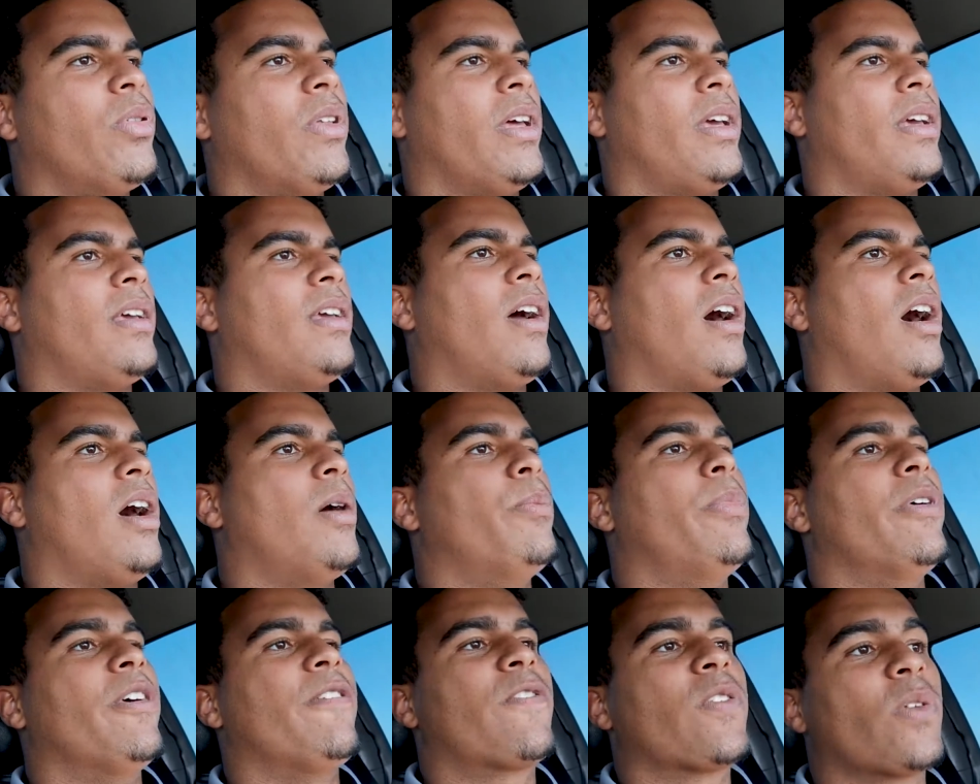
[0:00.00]
playing,
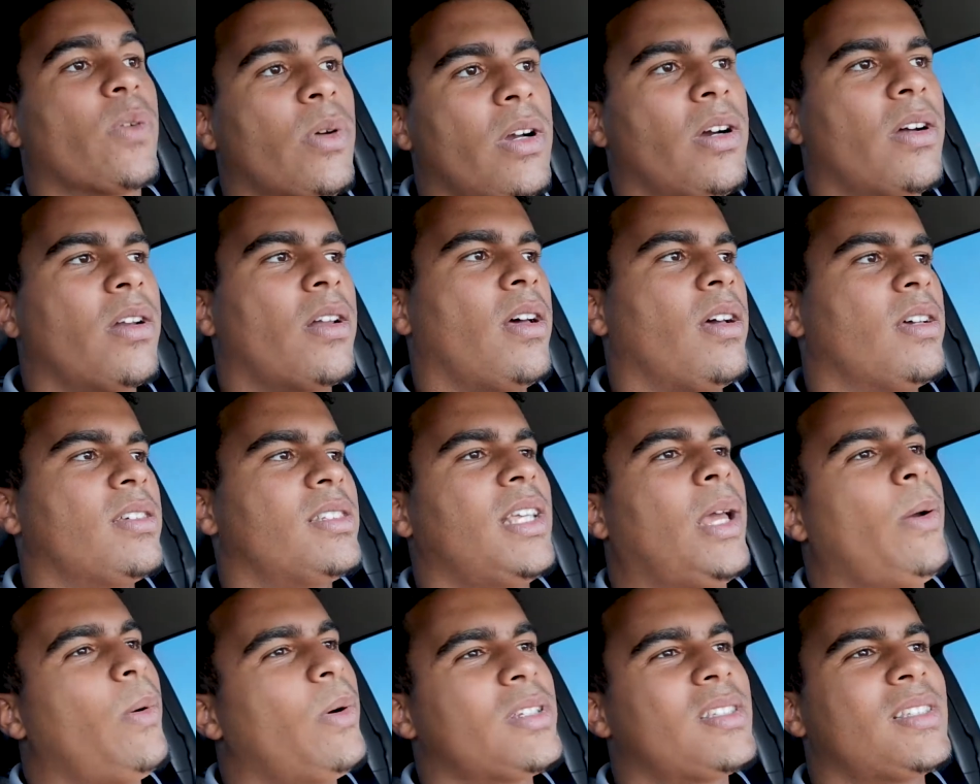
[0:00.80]
y'all. But for real, though,
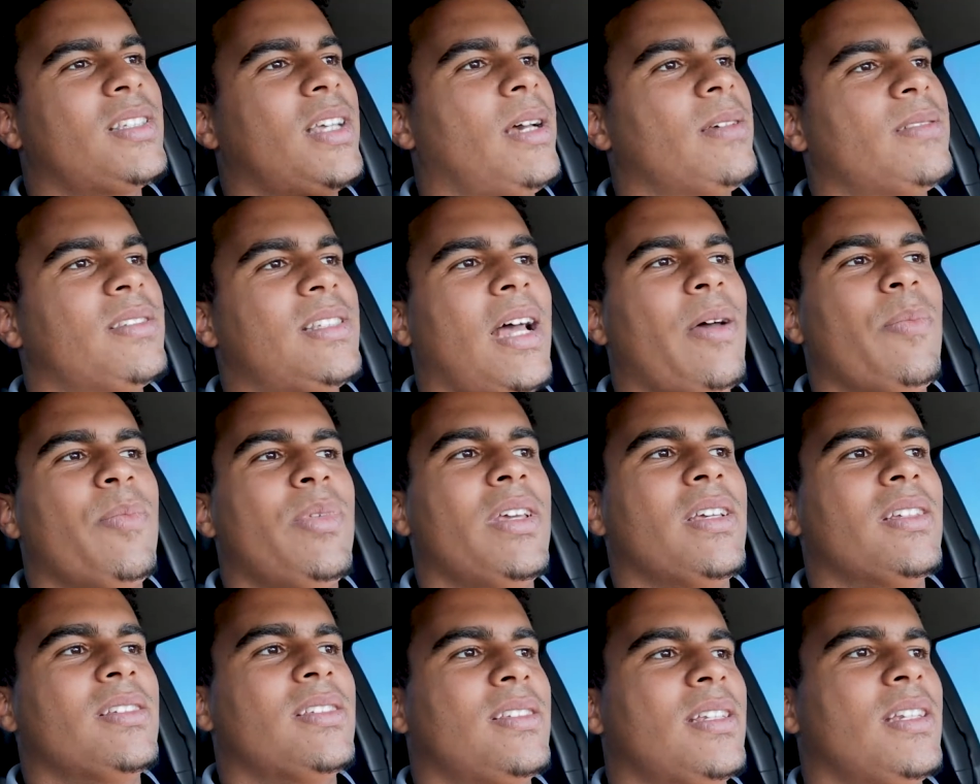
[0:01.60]
say what's up. Stop
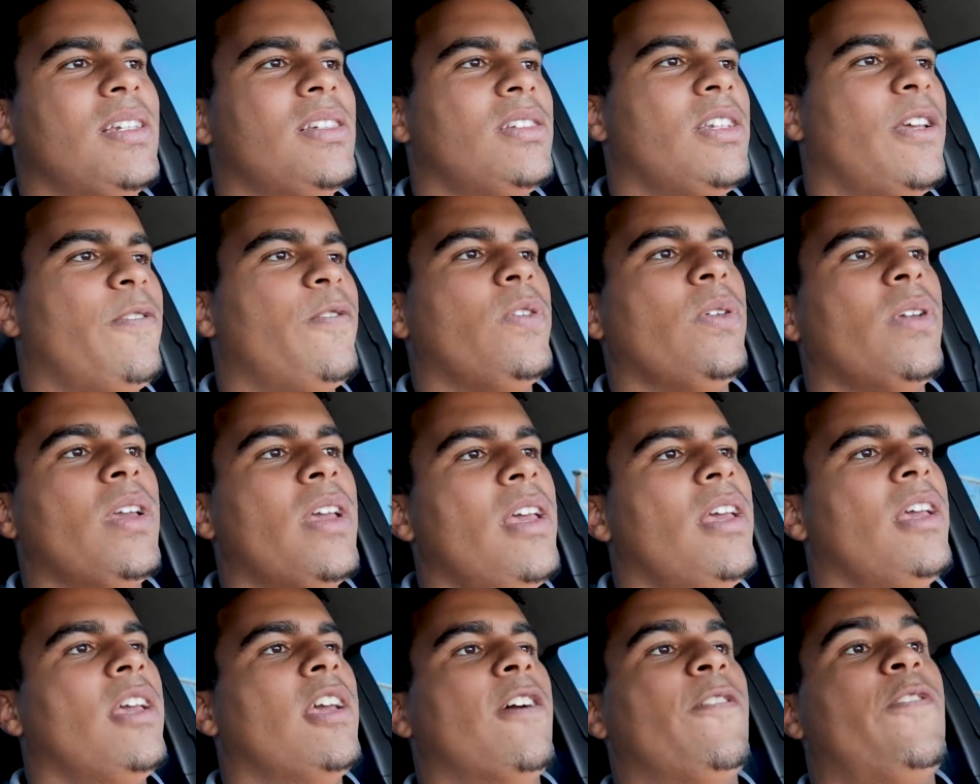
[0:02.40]
being stingy.
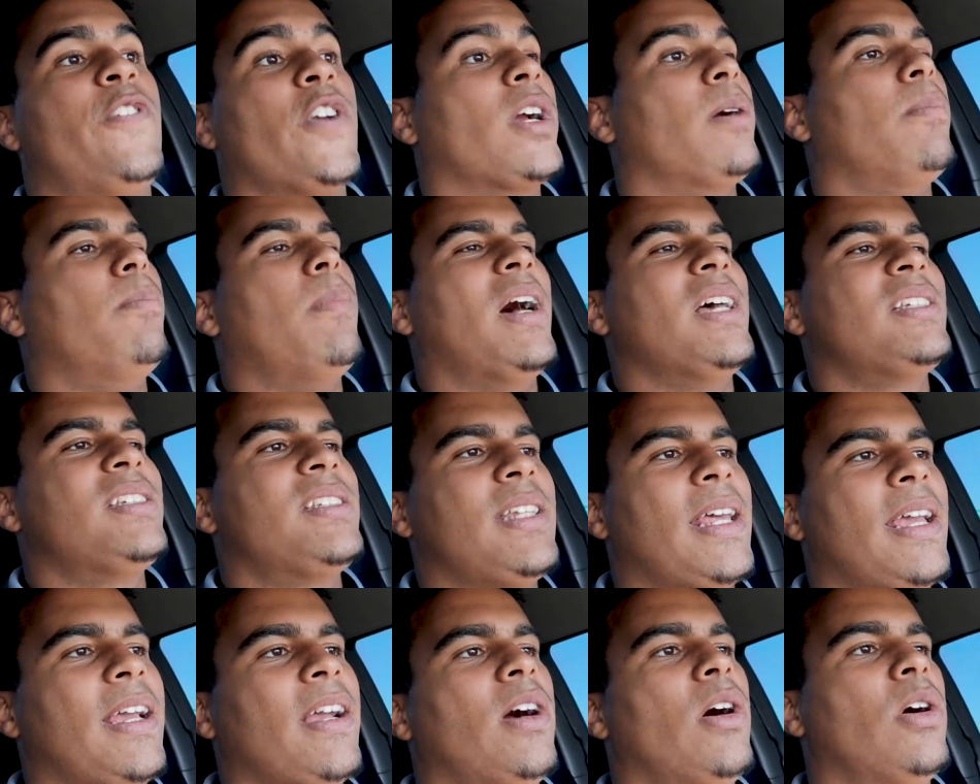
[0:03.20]
If you're a
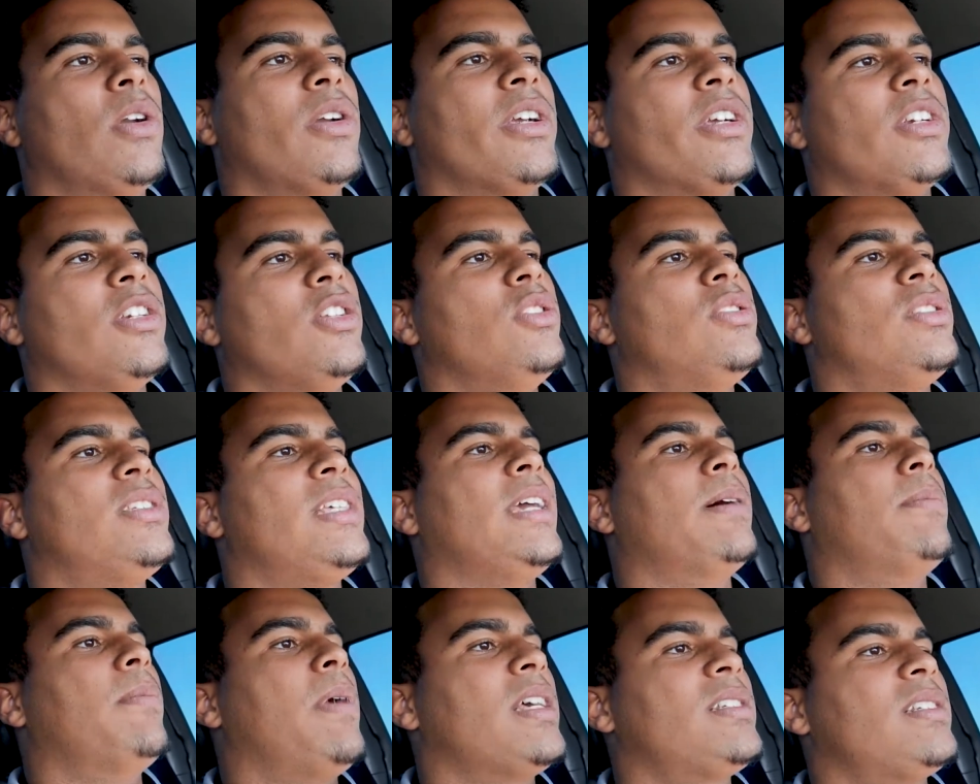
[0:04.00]
Mustang owner and you
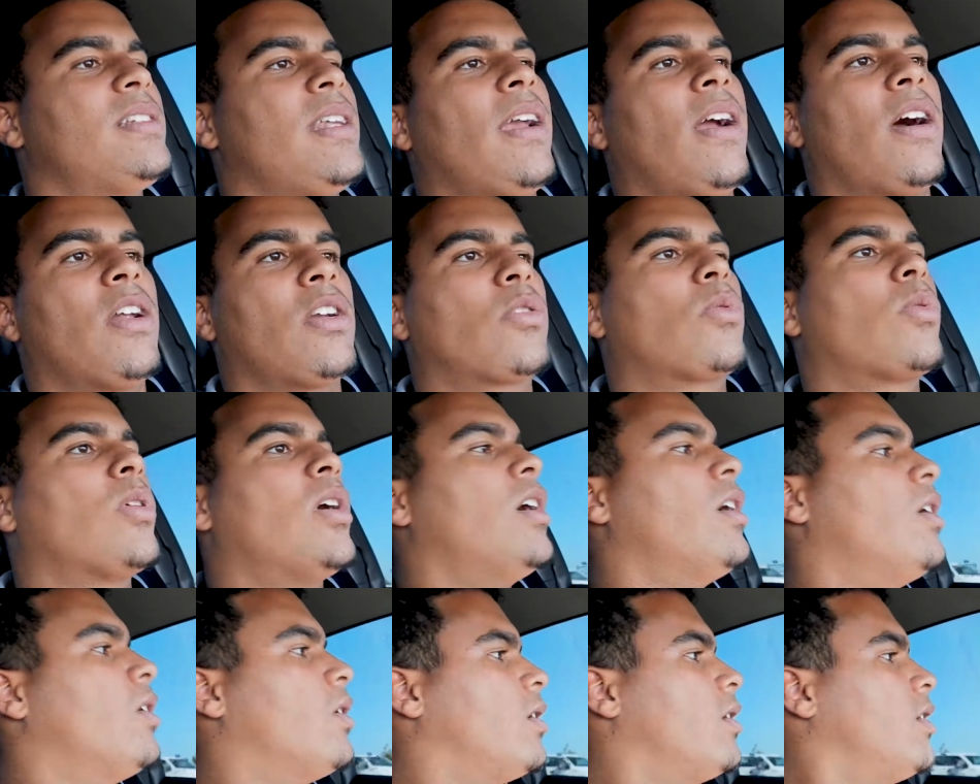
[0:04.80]
see a Mustang on the
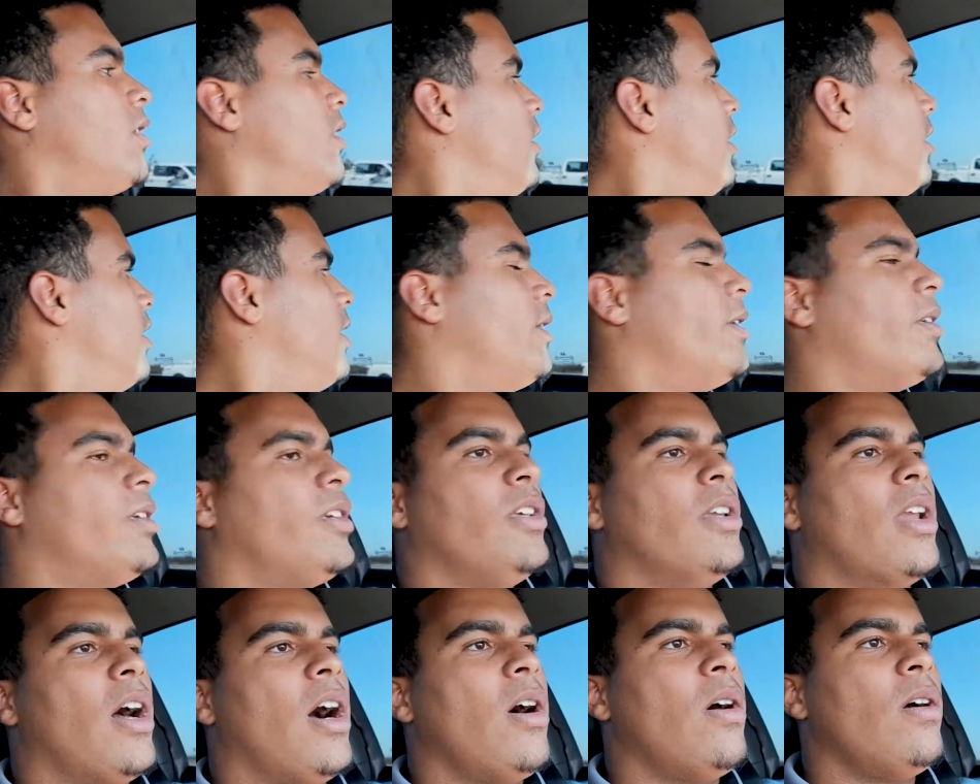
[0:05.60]
road,
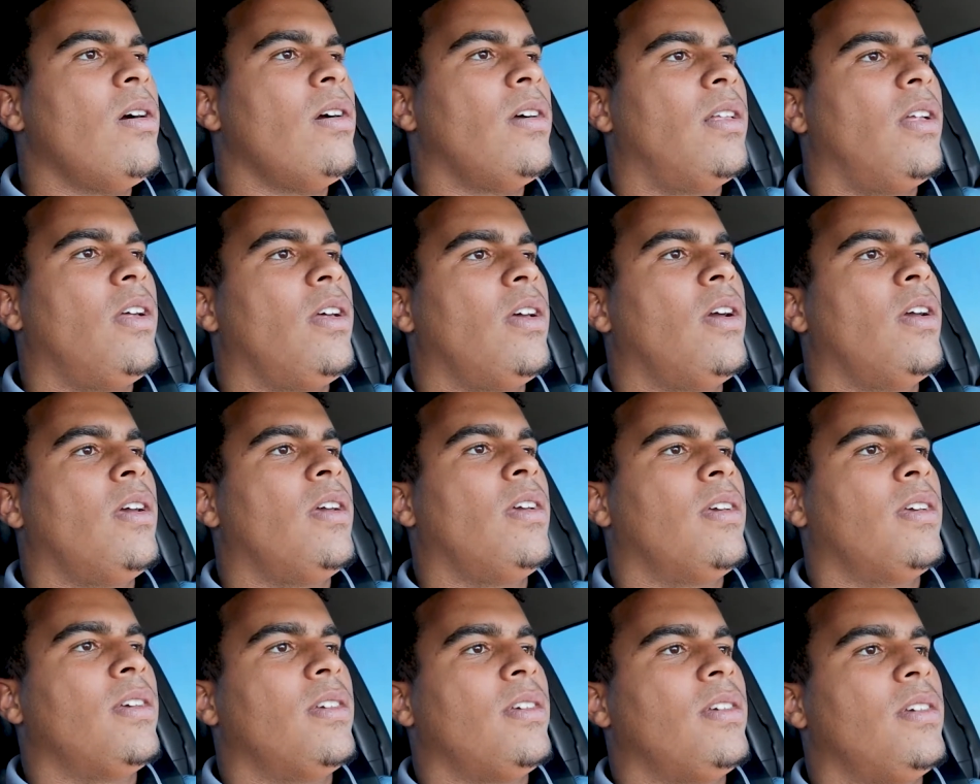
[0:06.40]
you know,
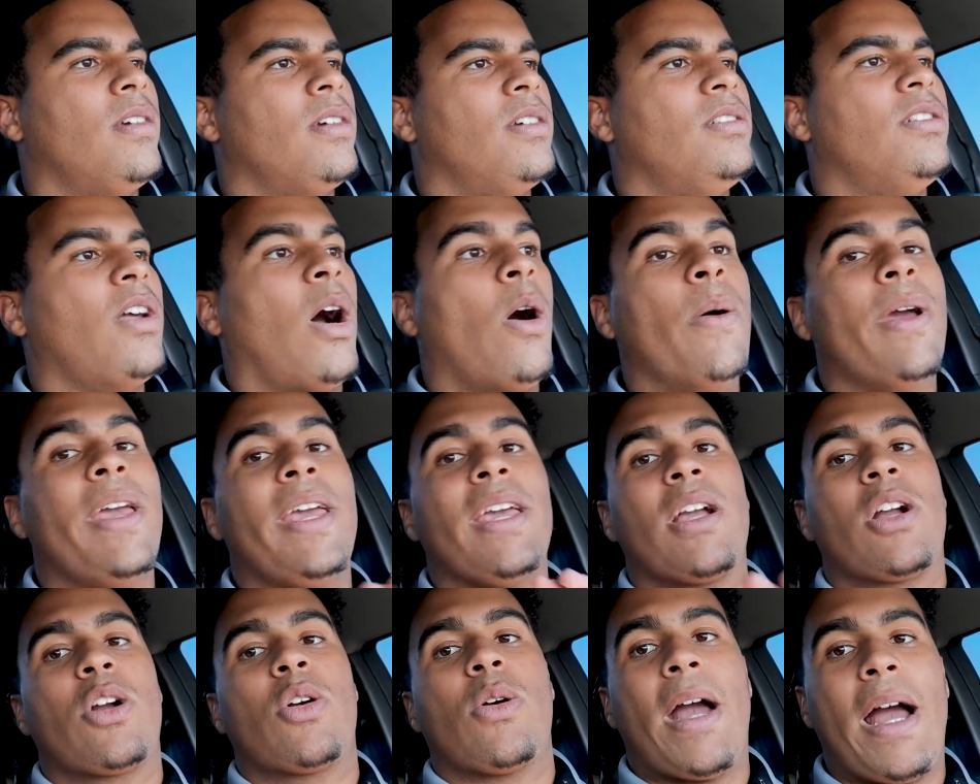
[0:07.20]
don't
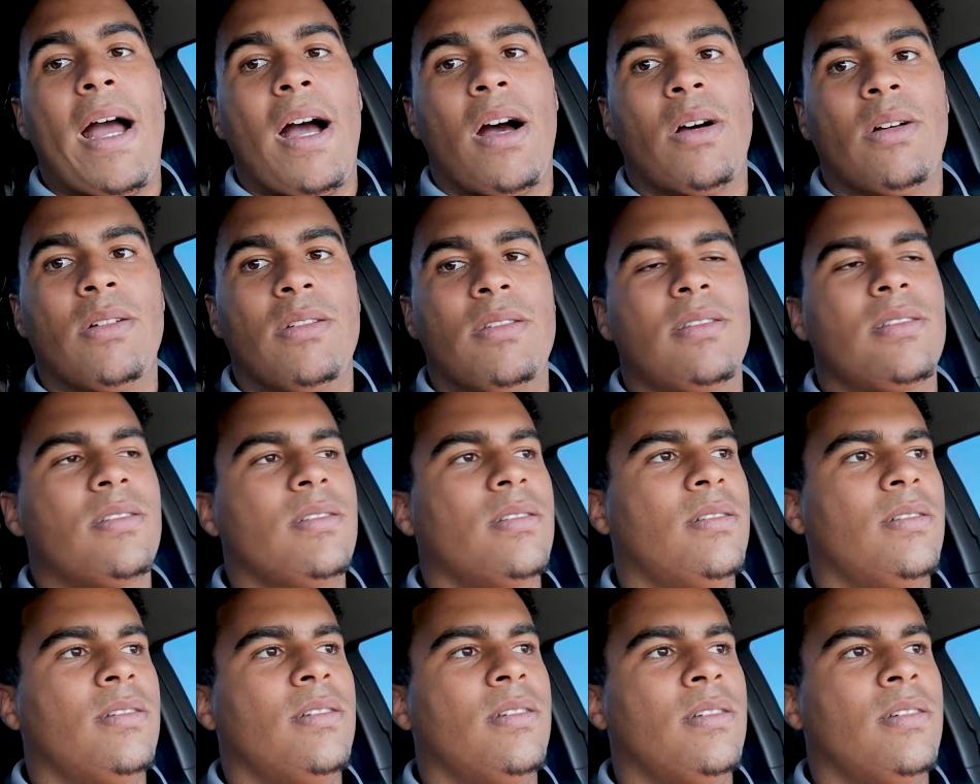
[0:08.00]
hit crowds
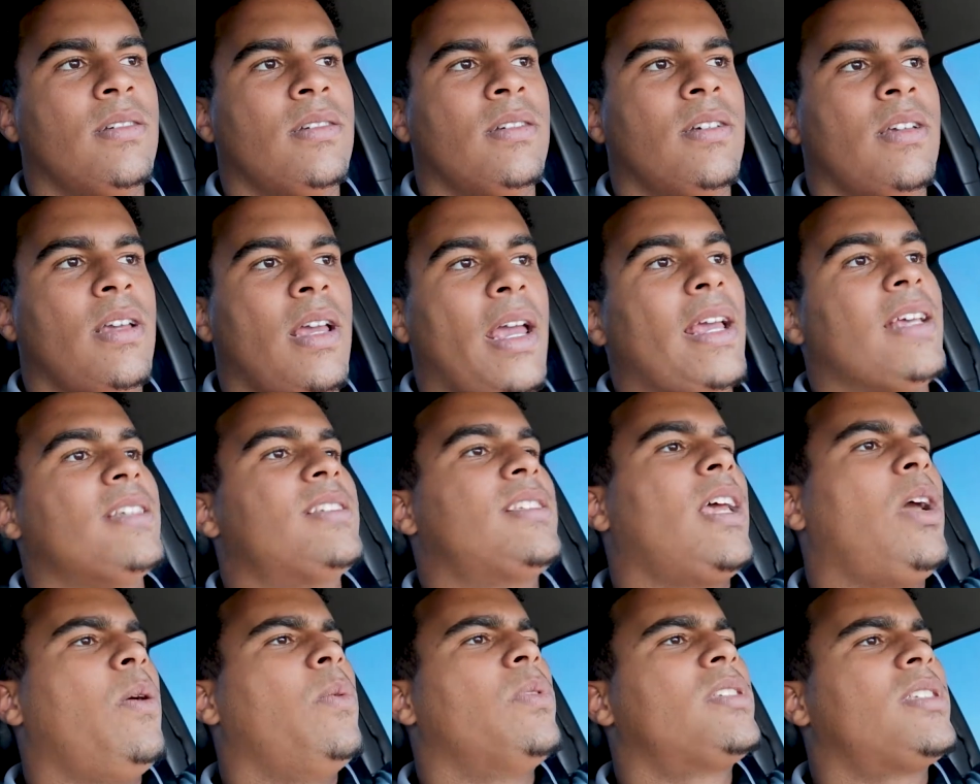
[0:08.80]
and
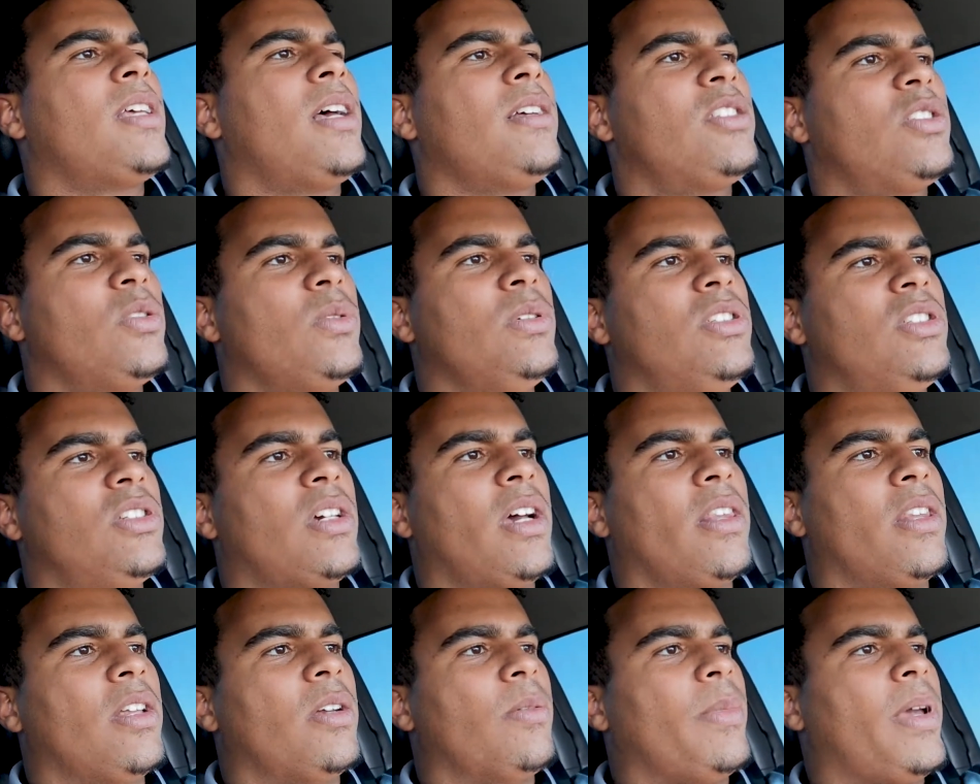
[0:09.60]
say what's up to each
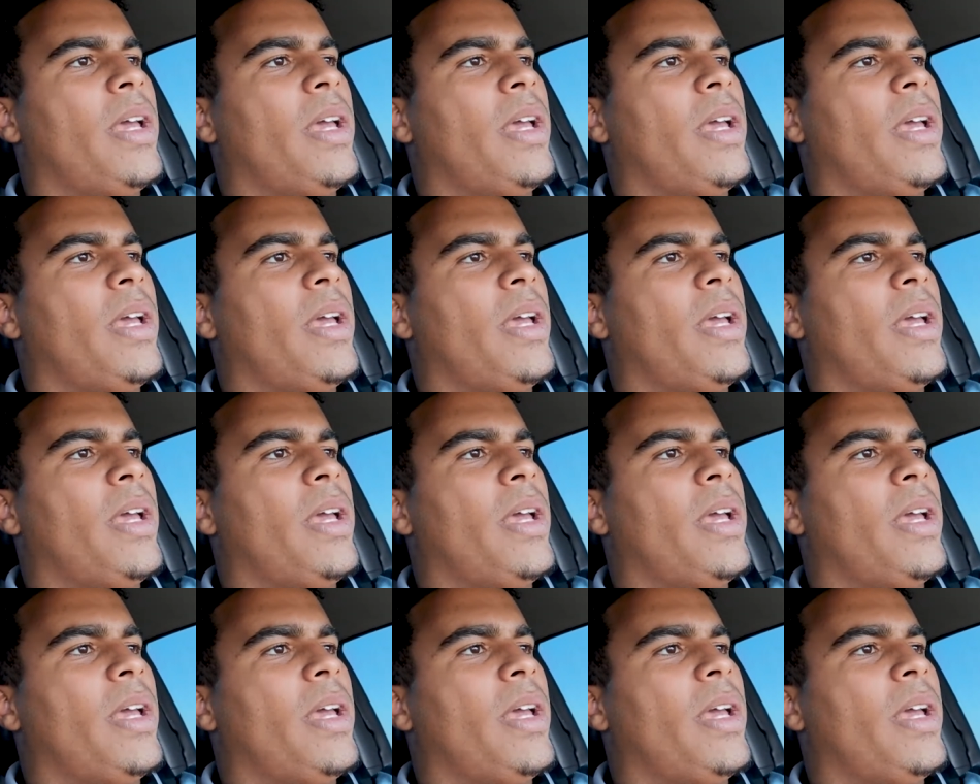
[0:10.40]
other,